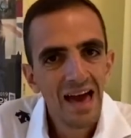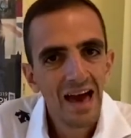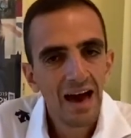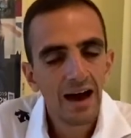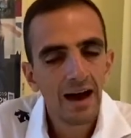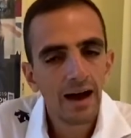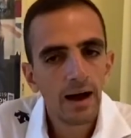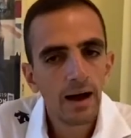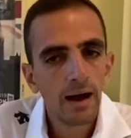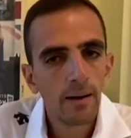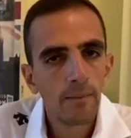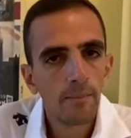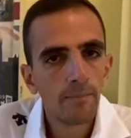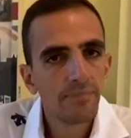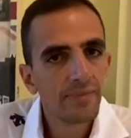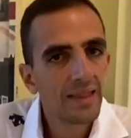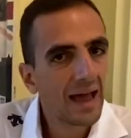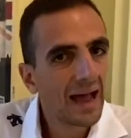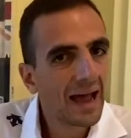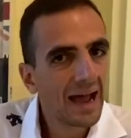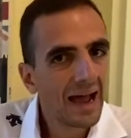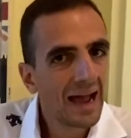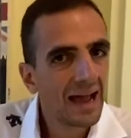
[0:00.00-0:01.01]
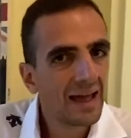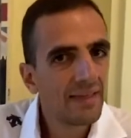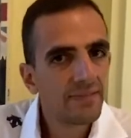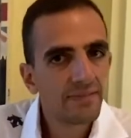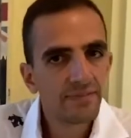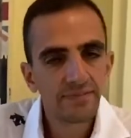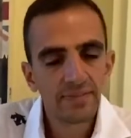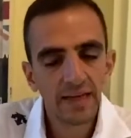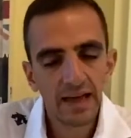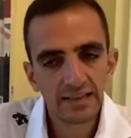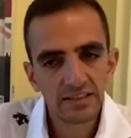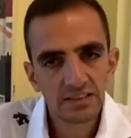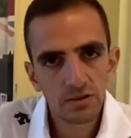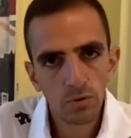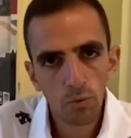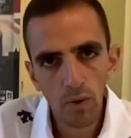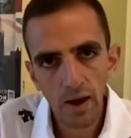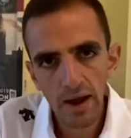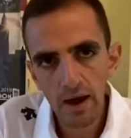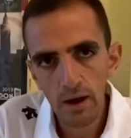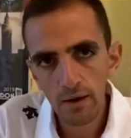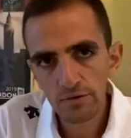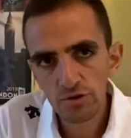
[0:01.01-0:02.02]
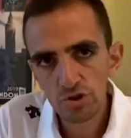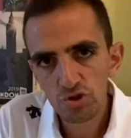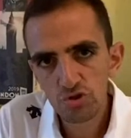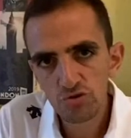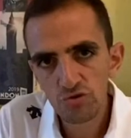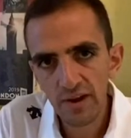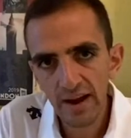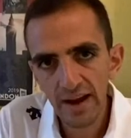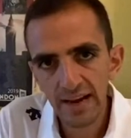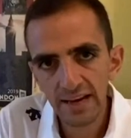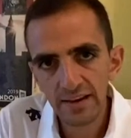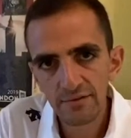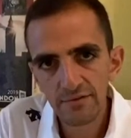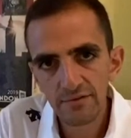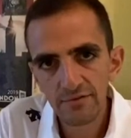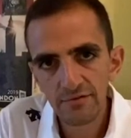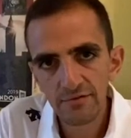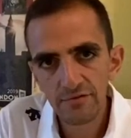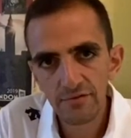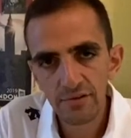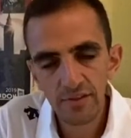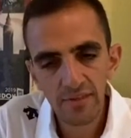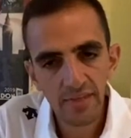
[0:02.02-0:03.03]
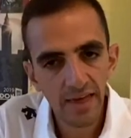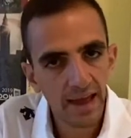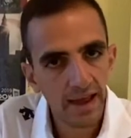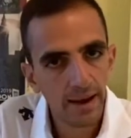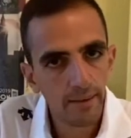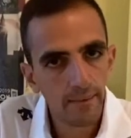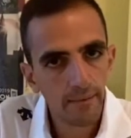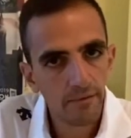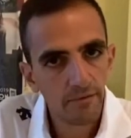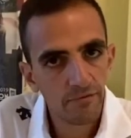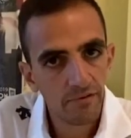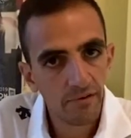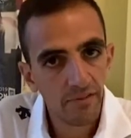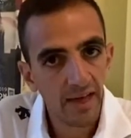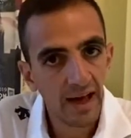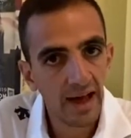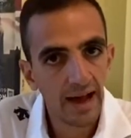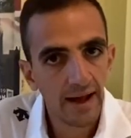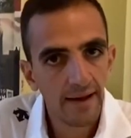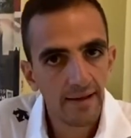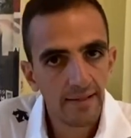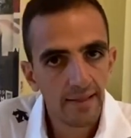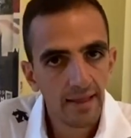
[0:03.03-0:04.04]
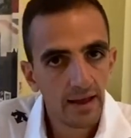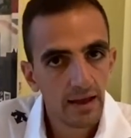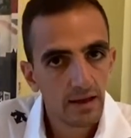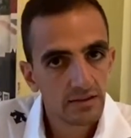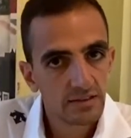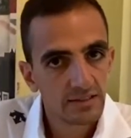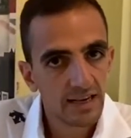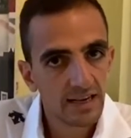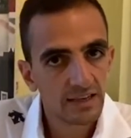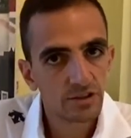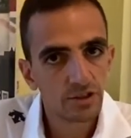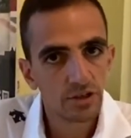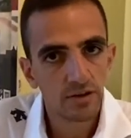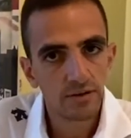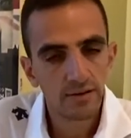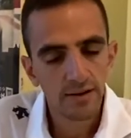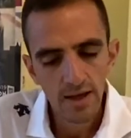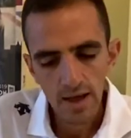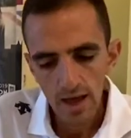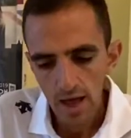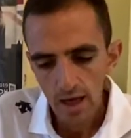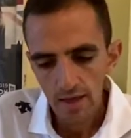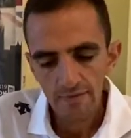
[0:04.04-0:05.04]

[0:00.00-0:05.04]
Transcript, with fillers: um, and that's the way I train for there for that session.